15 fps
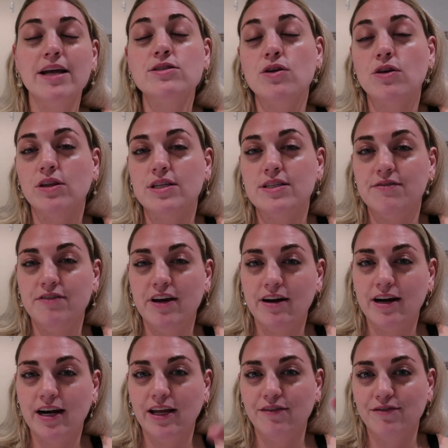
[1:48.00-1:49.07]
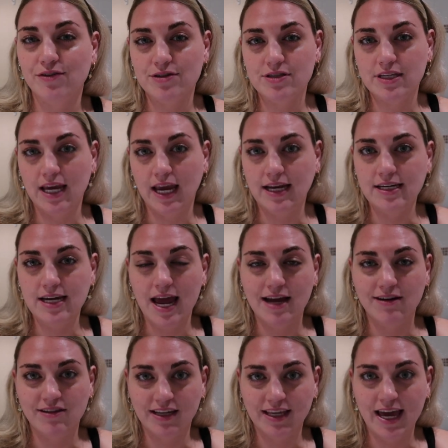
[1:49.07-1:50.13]
on the severity of your skin
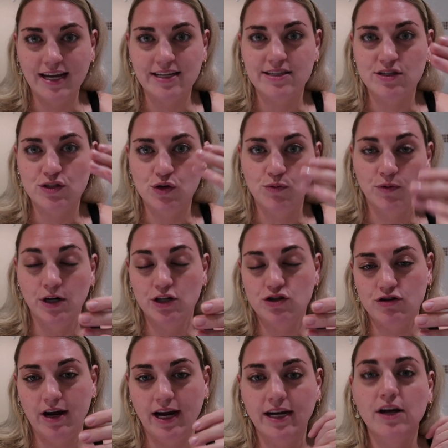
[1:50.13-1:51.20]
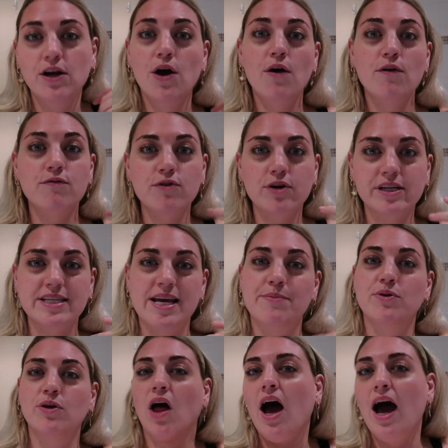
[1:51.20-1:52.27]
and the cases you want to treat. For
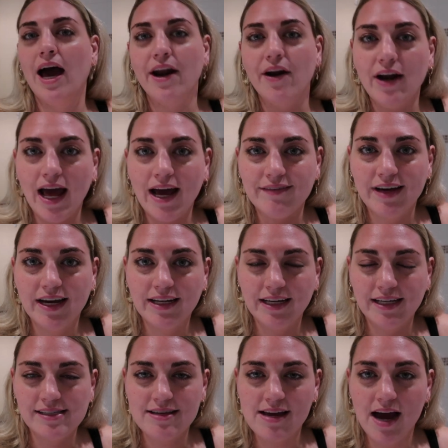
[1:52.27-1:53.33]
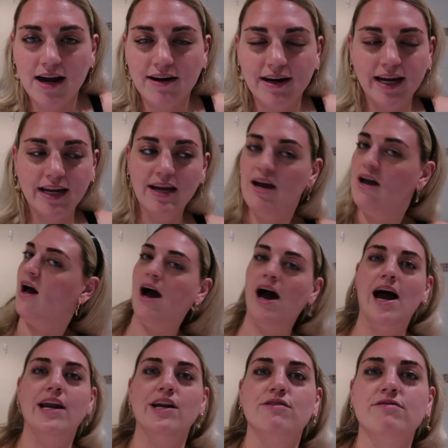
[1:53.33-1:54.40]
example, I don't have acne scarring.
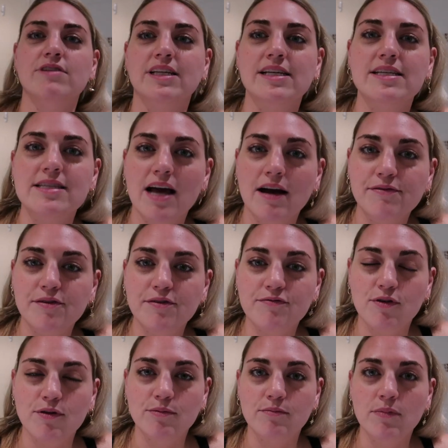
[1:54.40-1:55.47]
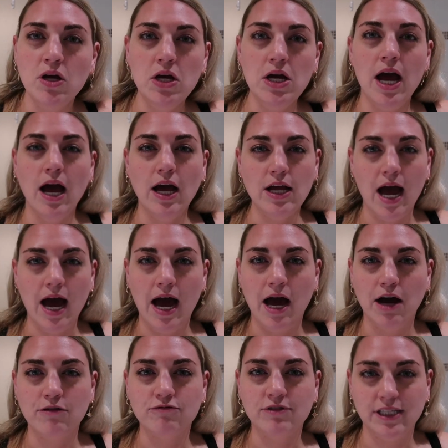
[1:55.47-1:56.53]
I don't really suffer from
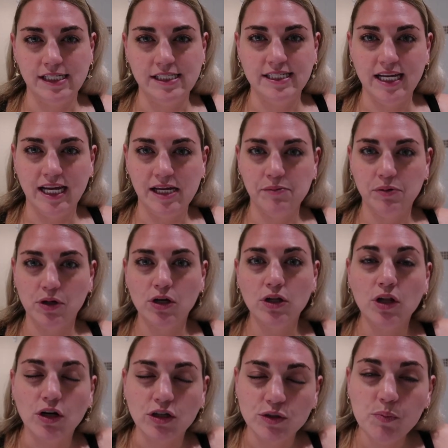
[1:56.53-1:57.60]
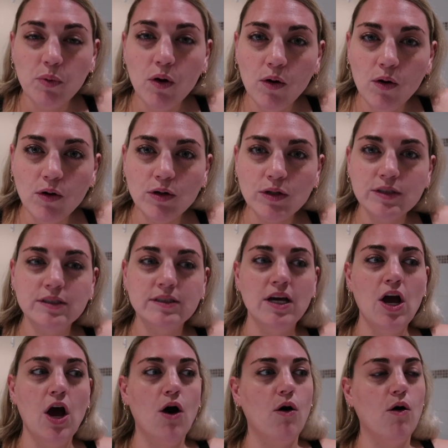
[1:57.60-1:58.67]
really deep clogged pores
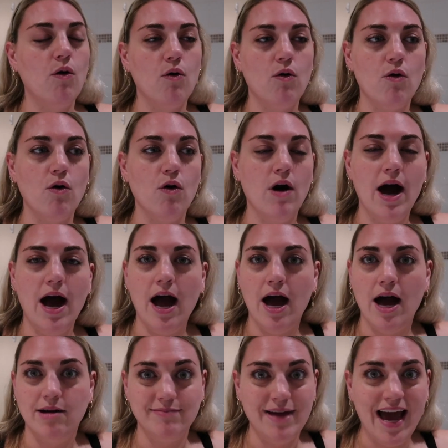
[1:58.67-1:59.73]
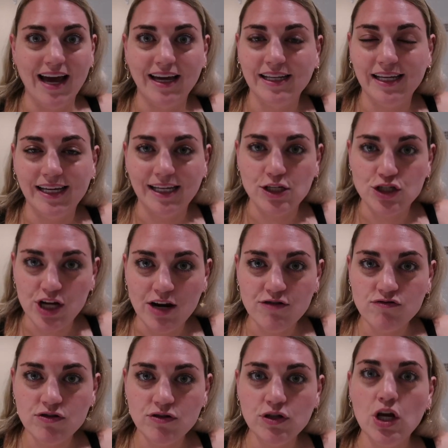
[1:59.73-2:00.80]
or acne in
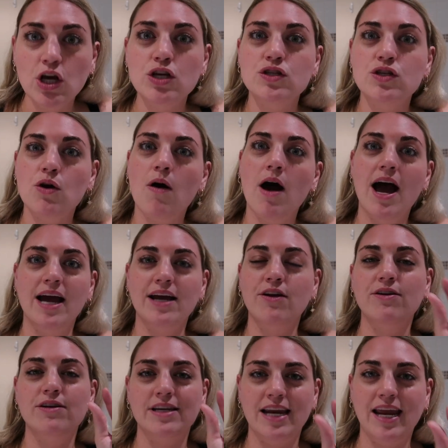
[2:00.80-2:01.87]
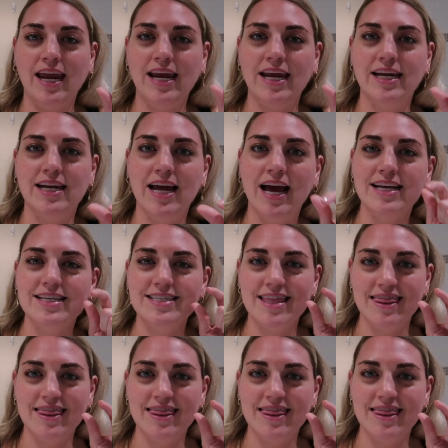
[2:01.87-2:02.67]
general. So I don't need as